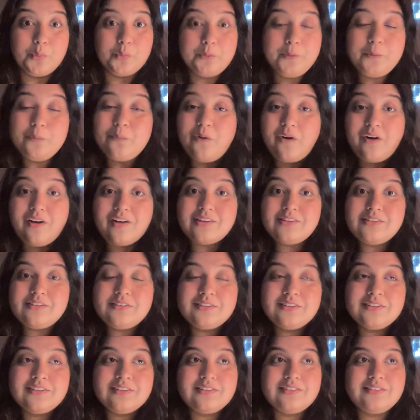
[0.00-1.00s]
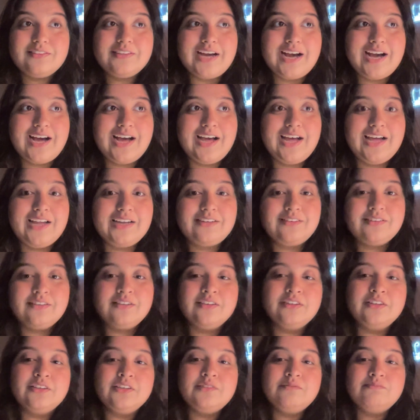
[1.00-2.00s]
we want that
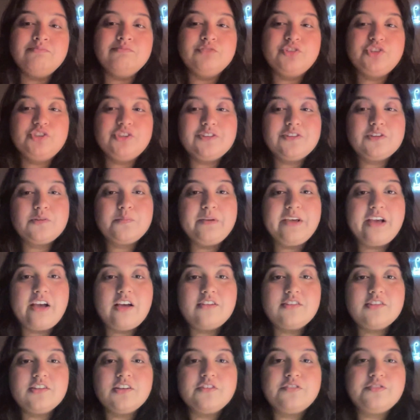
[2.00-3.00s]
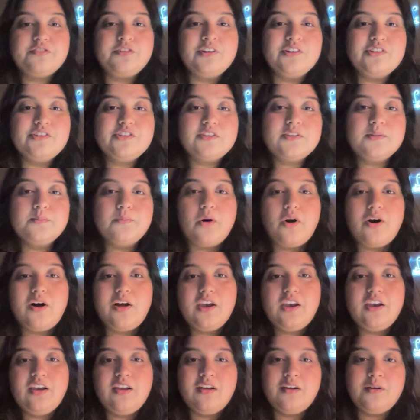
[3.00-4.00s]
just because of
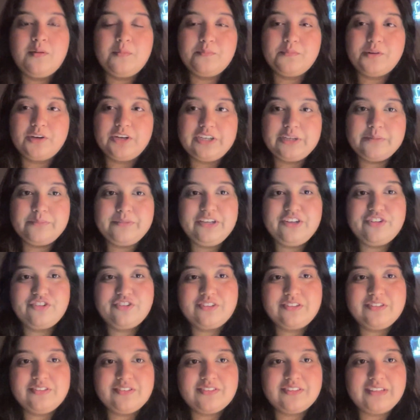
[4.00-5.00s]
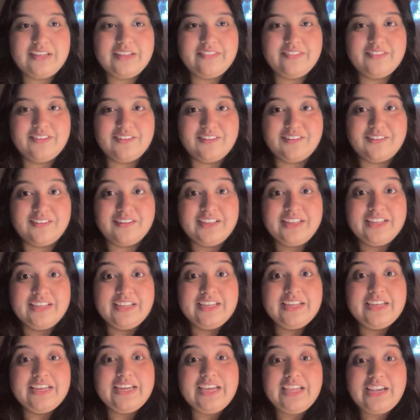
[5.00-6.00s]
small perturbations in the
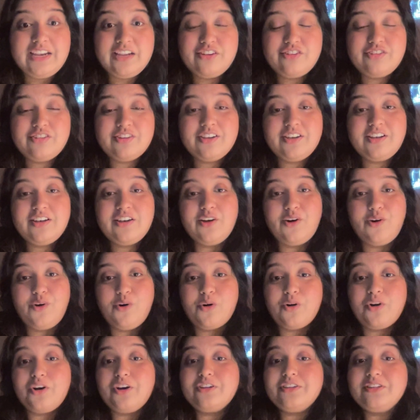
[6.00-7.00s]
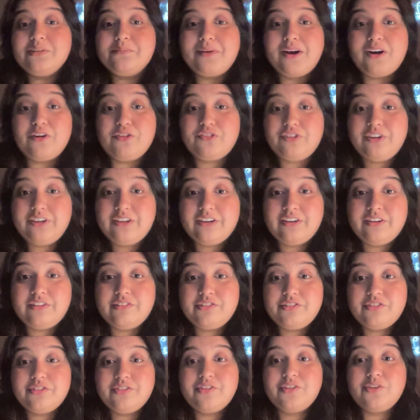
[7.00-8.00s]
initial or the boundary
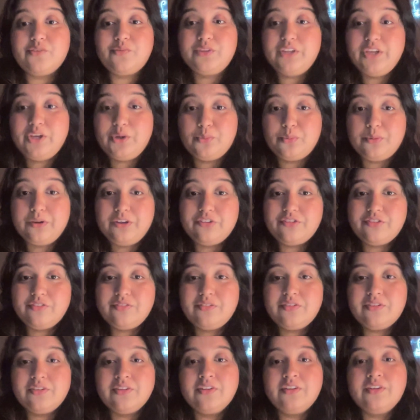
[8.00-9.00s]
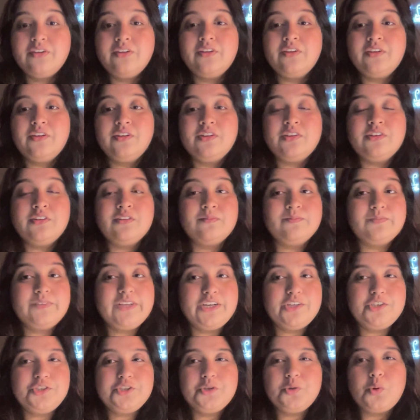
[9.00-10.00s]
conditions of the equations,
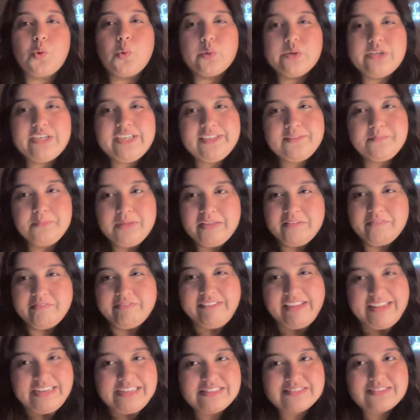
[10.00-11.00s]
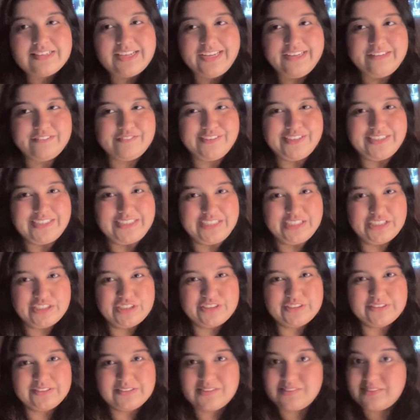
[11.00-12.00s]
there should only be very slight
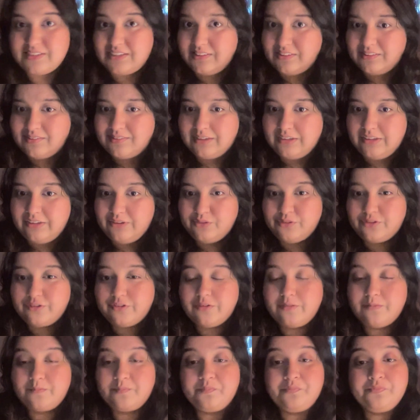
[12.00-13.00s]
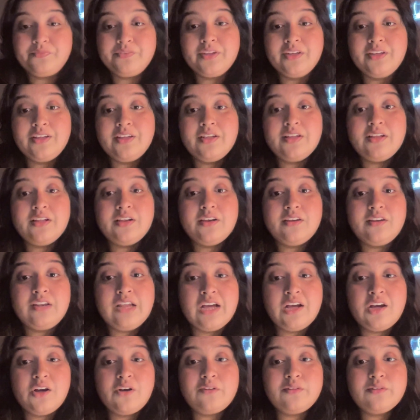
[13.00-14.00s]
variations in the solution.
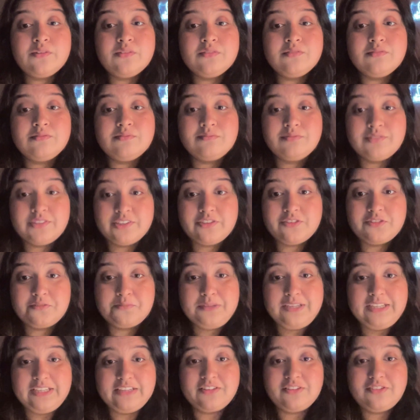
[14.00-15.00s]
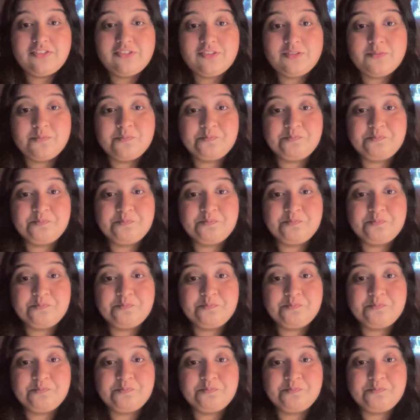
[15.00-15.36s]
Now, this means